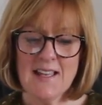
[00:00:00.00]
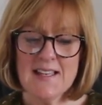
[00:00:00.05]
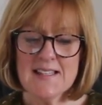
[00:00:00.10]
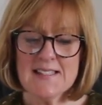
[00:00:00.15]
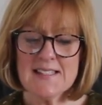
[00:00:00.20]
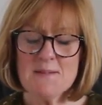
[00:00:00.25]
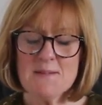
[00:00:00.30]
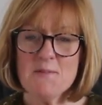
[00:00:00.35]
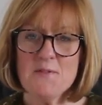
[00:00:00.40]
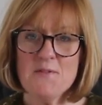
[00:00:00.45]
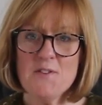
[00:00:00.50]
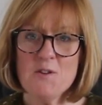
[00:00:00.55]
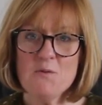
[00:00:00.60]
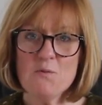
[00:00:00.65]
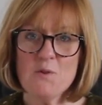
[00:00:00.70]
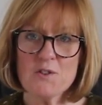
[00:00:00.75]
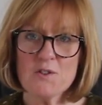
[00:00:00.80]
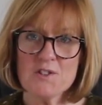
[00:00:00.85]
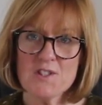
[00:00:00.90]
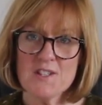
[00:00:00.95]
Some of you
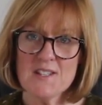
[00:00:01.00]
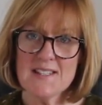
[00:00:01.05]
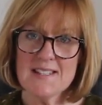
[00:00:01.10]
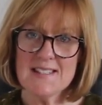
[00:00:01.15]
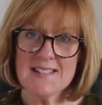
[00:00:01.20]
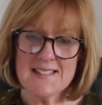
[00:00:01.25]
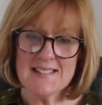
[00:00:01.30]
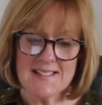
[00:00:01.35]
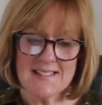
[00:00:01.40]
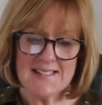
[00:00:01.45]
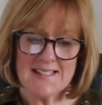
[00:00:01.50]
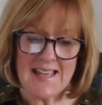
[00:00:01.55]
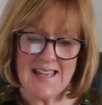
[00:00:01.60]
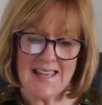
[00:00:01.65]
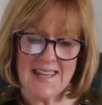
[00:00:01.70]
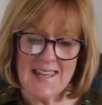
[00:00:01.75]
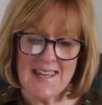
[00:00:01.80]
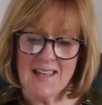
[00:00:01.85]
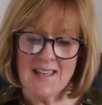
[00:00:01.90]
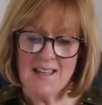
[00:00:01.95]
watching this
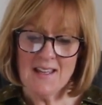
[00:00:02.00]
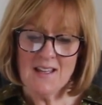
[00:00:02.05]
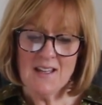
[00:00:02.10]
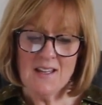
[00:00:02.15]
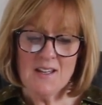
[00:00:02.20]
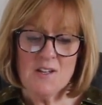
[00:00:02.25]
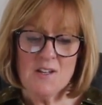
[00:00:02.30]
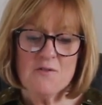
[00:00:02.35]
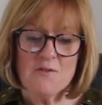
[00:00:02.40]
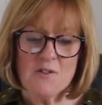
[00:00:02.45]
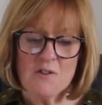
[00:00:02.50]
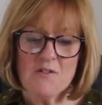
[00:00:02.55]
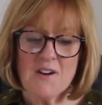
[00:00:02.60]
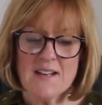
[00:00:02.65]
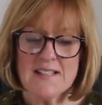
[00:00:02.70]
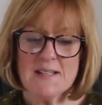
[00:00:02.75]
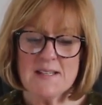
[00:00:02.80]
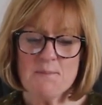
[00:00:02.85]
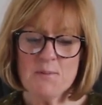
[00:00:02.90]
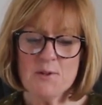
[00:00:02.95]
today, you've
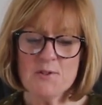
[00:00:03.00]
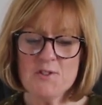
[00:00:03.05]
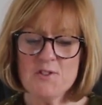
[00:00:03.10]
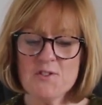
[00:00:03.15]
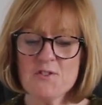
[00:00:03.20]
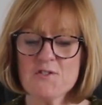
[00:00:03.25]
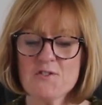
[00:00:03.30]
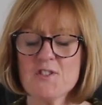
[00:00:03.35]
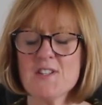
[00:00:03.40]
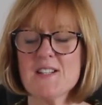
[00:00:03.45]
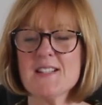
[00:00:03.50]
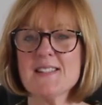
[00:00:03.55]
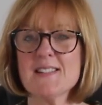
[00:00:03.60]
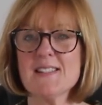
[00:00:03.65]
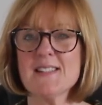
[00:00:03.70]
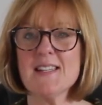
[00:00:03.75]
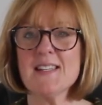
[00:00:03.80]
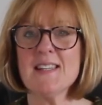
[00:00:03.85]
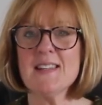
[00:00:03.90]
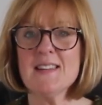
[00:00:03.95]
already put your
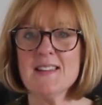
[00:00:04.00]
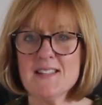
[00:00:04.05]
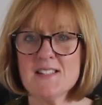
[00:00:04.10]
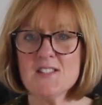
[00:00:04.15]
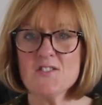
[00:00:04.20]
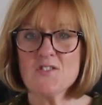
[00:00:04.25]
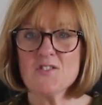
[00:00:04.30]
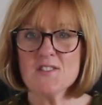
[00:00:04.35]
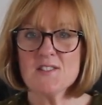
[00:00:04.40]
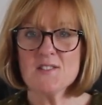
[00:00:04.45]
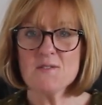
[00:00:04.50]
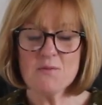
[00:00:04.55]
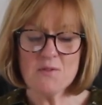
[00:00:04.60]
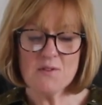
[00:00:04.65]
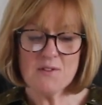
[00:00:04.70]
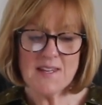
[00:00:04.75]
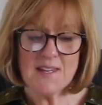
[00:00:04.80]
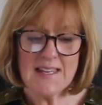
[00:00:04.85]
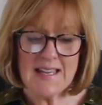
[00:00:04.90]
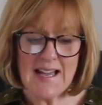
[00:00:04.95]
trust in this
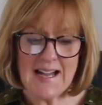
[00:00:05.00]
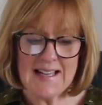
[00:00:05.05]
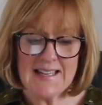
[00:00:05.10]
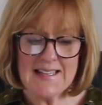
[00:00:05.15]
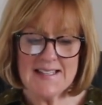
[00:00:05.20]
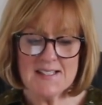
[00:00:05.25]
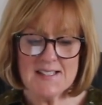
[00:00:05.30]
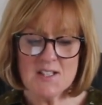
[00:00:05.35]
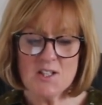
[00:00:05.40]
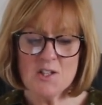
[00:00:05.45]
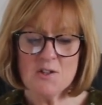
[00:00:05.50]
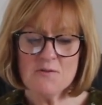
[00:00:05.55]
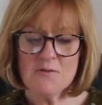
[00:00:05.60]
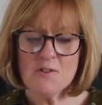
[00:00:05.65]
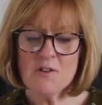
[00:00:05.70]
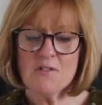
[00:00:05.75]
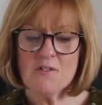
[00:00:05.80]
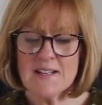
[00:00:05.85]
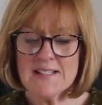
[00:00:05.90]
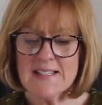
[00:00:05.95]
trustworthy guide. You've
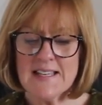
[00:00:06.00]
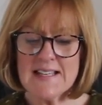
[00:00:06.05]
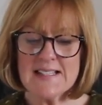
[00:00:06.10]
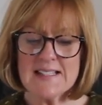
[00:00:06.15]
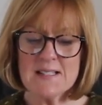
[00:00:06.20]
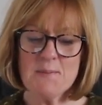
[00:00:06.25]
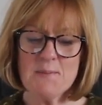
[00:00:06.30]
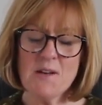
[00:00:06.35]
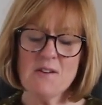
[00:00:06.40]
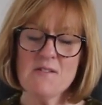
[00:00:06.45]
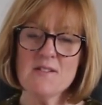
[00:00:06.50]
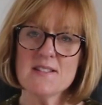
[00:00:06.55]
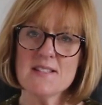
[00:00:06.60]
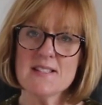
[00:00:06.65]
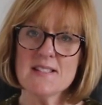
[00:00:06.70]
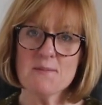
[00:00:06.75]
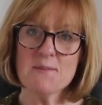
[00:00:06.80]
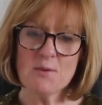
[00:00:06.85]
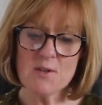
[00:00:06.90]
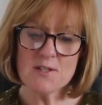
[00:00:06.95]
already experienced
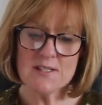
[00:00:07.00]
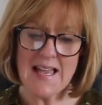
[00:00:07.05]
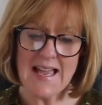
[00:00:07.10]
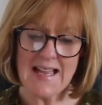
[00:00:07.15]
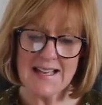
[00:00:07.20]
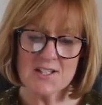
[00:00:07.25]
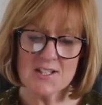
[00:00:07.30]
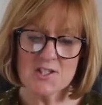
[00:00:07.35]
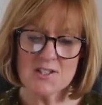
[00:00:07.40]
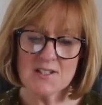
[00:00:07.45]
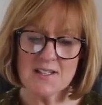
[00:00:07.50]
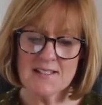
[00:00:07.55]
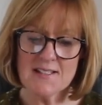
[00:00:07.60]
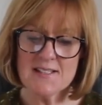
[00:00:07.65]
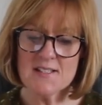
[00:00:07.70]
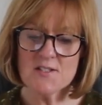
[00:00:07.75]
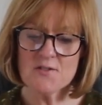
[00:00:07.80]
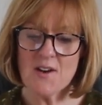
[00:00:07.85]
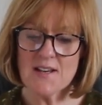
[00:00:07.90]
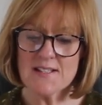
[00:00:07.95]
his protection and
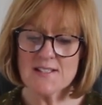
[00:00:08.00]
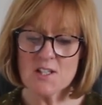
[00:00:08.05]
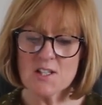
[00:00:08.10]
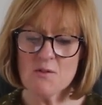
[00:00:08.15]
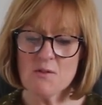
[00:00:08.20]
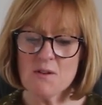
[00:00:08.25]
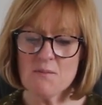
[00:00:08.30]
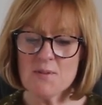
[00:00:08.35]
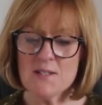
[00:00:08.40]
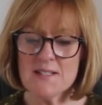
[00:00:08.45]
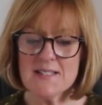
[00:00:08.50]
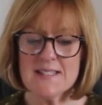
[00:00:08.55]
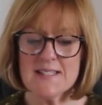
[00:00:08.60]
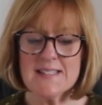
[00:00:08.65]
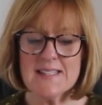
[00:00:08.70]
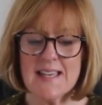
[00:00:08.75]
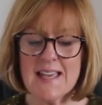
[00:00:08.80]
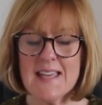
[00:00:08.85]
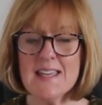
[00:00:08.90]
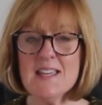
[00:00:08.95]
his rescuing, but
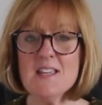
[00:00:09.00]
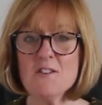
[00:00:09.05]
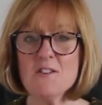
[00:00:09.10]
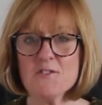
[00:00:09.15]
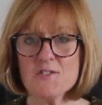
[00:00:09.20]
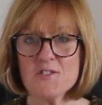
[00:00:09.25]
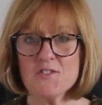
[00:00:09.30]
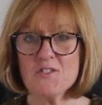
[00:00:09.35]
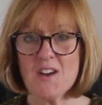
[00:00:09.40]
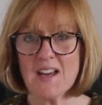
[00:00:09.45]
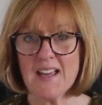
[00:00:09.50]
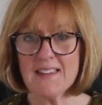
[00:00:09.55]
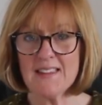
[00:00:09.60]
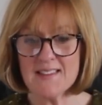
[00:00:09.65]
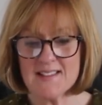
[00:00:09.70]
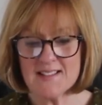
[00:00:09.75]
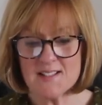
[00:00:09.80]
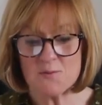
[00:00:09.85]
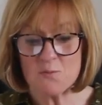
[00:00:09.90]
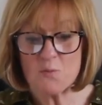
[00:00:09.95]
today your strength
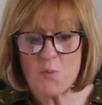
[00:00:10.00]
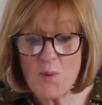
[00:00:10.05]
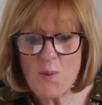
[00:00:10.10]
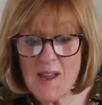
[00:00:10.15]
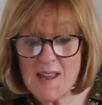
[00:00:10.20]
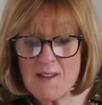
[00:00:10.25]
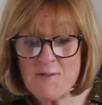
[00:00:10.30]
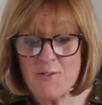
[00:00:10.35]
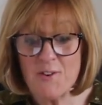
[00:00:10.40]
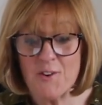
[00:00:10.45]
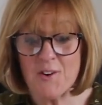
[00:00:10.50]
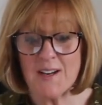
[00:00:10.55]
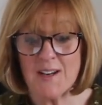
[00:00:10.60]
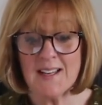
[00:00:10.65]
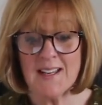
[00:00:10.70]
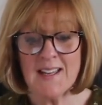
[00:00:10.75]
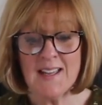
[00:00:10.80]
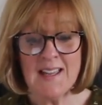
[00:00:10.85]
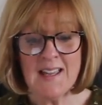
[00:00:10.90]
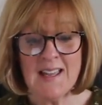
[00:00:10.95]
is
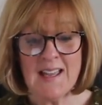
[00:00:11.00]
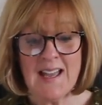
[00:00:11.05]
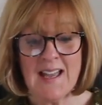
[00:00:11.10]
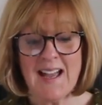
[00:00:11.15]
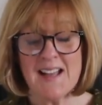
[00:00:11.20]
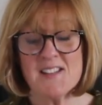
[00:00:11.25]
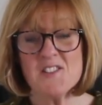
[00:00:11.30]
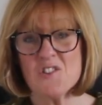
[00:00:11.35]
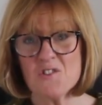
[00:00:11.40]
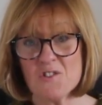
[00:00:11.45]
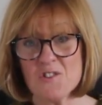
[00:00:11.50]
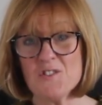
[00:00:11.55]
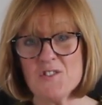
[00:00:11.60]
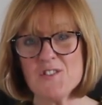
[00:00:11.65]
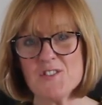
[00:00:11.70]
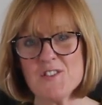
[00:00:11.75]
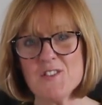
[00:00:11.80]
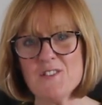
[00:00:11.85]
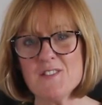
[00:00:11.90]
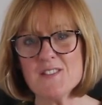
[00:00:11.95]
wavering and your
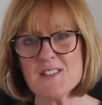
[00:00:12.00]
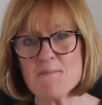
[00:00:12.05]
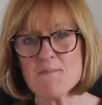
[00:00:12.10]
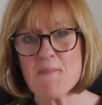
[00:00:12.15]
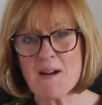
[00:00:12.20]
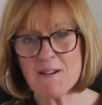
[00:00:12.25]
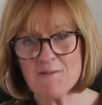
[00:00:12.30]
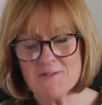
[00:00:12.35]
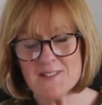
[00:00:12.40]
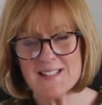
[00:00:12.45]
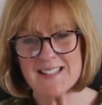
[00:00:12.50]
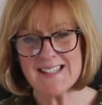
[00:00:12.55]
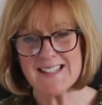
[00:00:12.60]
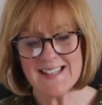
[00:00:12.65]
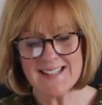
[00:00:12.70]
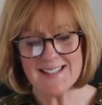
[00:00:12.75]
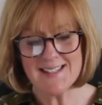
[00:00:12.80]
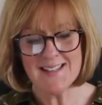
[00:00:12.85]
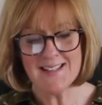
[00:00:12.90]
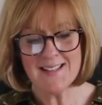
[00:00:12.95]
concerns are
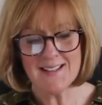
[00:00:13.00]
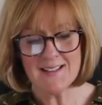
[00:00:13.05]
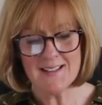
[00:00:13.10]
mounting.